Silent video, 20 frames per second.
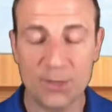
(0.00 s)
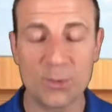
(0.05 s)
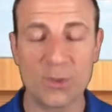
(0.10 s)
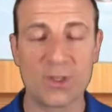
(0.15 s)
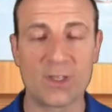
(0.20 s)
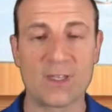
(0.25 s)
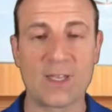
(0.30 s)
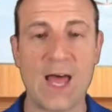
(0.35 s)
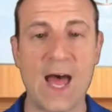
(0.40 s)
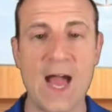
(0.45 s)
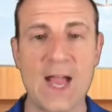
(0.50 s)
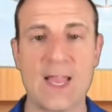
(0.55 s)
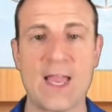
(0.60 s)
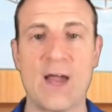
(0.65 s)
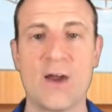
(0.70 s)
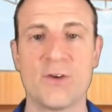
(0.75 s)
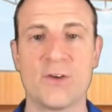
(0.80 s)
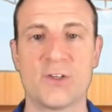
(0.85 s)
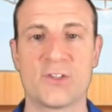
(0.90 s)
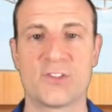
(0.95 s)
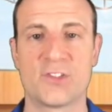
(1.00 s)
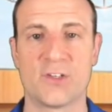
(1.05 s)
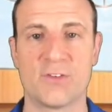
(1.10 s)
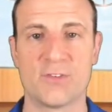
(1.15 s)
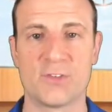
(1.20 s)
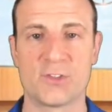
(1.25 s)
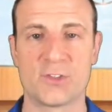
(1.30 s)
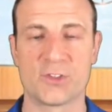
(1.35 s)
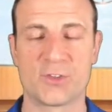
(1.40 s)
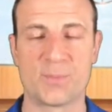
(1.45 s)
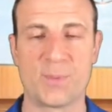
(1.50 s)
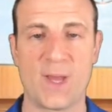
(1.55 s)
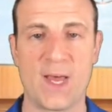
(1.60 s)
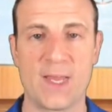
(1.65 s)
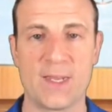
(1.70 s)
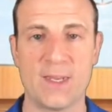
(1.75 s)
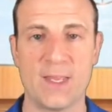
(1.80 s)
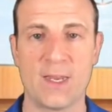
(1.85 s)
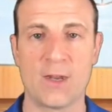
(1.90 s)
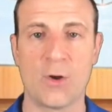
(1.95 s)
will lock out your cervical
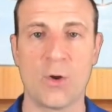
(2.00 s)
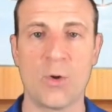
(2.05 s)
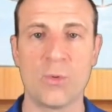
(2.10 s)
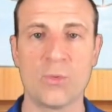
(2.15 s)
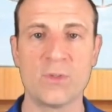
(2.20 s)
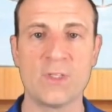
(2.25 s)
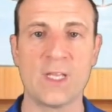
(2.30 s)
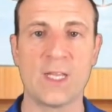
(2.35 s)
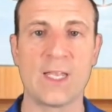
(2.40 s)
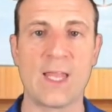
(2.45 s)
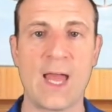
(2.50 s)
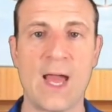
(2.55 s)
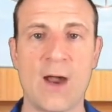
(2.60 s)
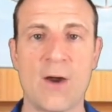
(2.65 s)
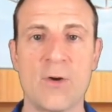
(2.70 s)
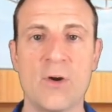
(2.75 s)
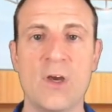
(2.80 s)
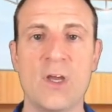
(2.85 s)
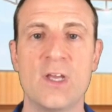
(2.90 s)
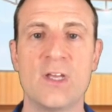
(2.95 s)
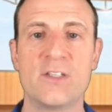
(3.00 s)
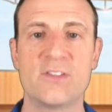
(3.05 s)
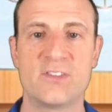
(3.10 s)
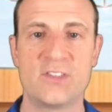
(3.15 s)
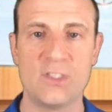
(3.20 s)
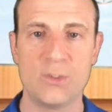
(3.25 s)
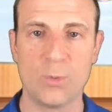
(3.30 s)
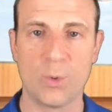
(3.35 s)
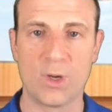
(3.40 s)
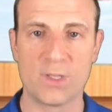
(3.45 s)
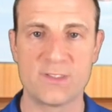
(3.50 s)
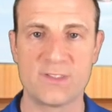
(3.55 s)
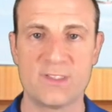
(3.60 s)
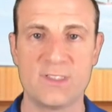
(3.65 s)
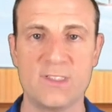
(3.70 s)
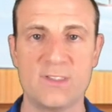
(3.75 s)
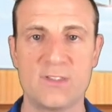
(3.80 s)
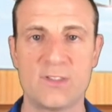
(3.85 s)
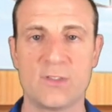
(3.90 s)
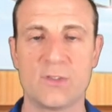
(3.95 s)
spine and only allow C1,
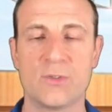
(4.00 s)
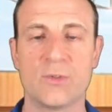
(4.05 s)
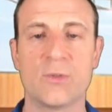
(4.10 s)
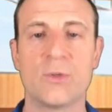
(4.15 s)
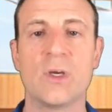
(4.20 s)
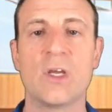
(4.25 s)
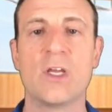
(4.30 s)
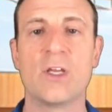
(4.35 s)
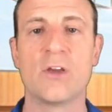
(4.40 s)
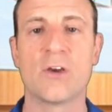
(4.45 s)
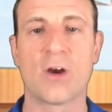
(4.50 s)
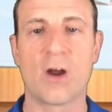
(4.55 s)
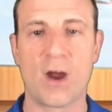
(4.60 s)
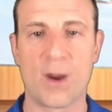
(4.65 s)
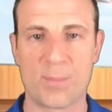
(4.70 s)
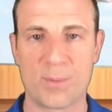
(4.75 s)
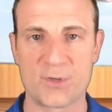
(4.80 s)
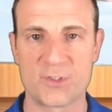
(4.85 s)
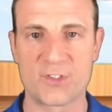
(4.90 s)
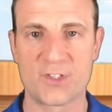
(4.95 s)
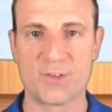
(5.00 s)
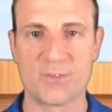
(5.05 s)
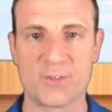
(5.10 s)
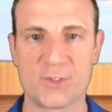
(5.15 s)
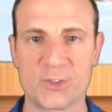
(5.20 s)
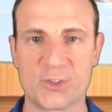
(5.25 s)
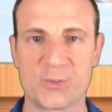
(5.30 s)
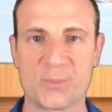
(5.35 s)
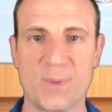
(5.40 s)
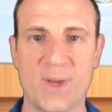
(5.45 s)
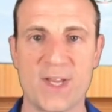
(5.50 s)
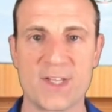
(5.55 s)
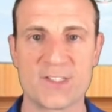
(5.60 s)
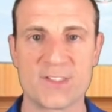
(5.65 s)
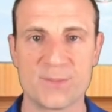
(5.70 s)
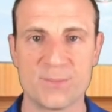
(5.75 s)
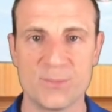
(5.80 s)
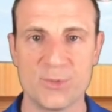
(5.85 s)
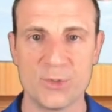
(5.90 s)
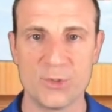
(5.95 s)
C2, your upper cervical spine, to
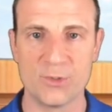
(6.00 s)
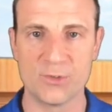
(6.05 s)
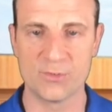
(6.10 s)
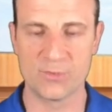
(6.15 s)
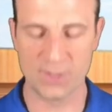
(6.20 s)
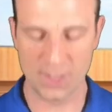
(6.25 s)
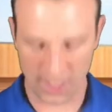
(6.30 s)
move.